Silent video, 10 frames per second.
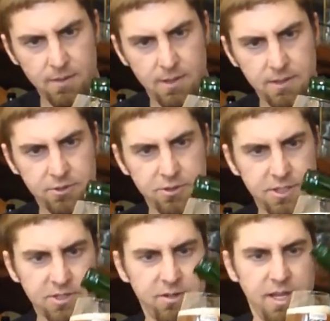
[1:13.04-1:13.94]
I know
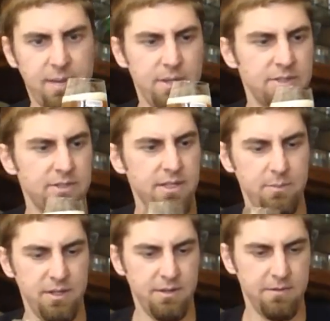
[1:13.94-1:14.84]
traditional lambics
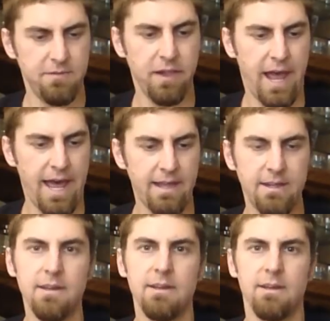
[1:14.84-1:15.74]
can be
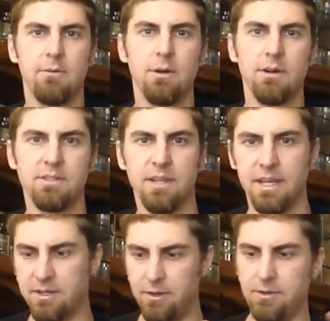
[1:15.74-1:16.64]
flat, whereas
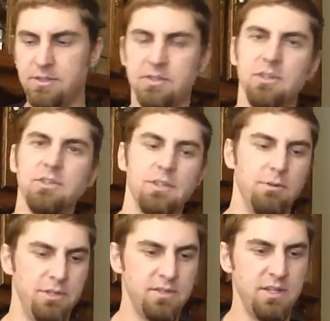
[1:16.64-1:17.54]
like gueuze is
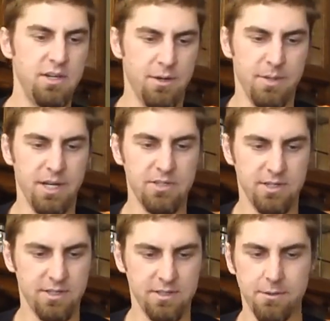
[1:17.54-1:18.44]
usually when you see
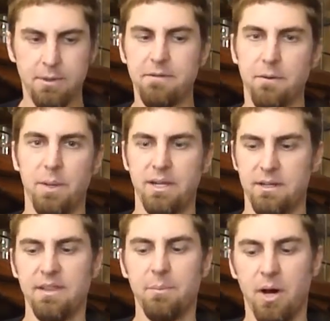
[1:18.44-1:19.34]
carbonation because they're
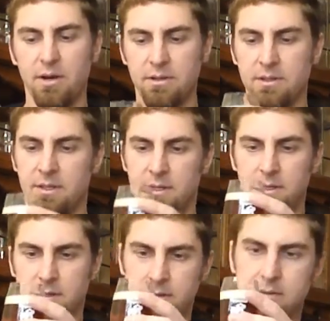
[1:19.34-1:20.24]
re-fermented in the bottle.
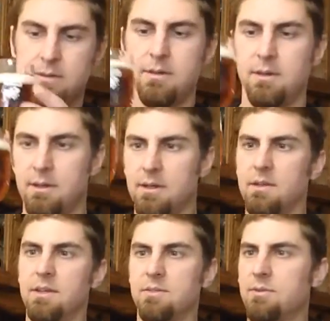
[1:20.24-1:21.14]

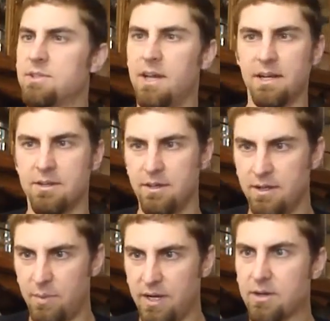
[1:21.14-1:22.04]
This one's got a
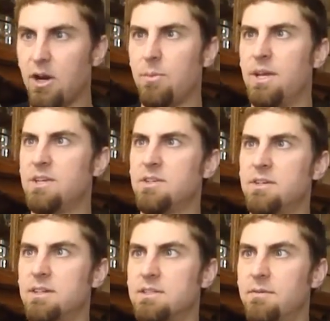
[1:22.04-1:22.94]
good amount of
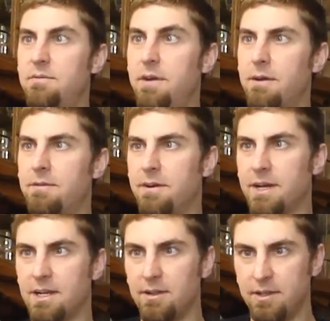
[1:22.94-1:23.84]
carbonation. It's a very,
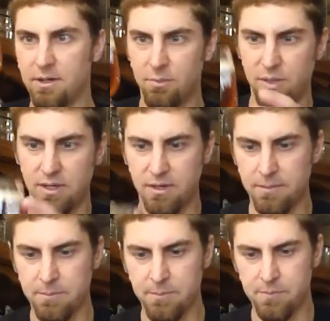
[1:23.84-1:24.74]
very clear
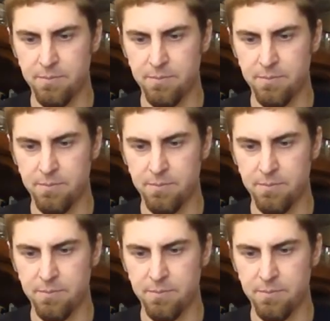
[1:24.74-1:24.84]
beer.